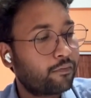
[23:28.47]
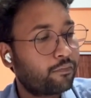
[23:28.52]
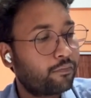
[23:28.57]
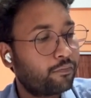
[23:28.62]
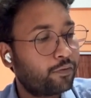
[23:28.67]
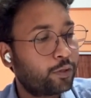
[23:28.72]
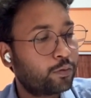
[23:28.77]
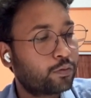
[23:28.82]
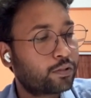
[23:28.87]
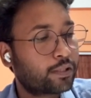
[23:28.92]

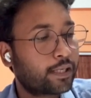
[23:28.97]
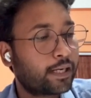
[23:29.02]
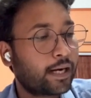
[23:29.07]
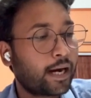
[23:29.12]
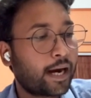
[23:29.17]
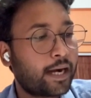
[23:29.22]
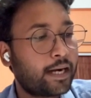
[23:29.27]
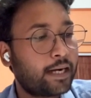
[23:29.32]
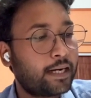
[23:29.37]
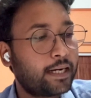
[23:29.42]
using
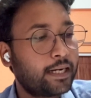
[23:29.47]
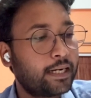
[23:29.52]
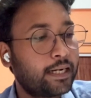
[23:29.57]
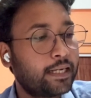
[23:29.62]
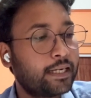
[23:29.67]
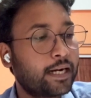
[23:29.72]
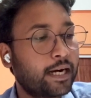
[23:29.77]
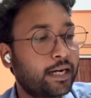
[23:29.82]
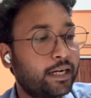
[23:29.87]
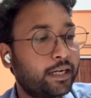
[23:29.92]

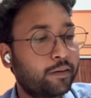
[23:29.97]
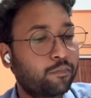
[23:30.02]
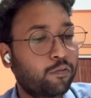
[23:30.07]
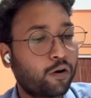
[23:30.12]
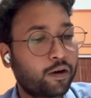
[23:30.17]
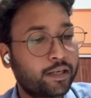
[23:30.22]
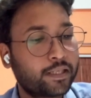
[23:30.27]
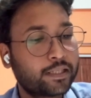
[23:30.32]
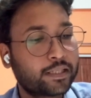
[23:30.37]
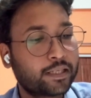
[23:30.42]
anti-D
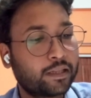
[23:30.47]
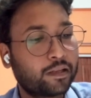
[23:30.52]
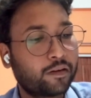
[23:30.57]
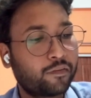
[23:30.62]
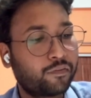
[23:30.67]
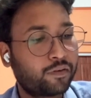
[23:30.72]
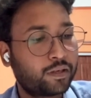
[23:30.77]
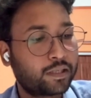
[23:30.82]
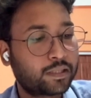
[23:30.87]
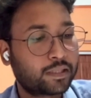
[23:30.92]
antibodies in the
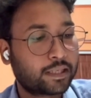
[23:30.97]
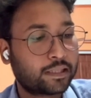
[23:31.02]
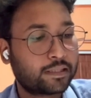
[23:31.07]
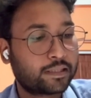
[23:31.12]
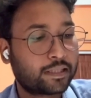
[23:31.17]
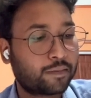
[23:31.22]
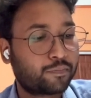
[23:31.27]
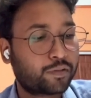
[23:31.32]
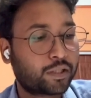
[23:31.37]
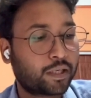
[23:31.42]
first
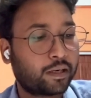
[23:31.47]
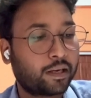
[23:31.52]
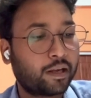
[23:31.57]
conception.